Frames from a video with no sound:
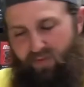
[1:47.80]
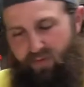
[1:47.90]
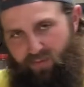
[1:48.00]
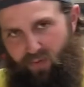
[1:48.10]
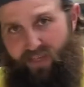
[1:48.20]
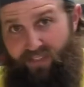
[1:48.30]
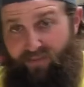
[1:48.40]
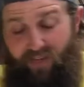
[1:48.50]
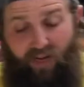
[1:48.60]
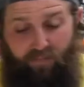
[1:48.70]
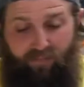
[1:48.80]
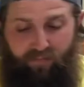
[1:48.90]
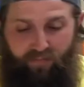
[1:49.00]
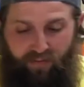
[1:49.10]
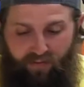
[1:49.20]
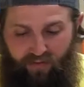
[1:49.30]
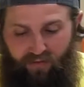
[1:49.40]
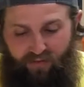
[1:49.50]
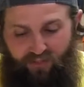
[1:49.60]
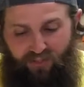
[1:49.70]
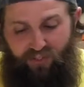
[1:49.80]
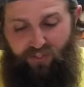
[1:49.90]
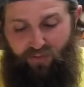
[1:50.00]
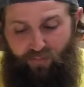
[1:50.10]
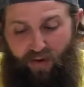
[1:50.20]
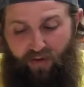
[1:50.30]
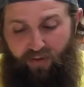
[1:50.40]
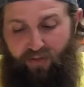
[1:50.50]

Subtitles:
Waste of time. Just use a battery.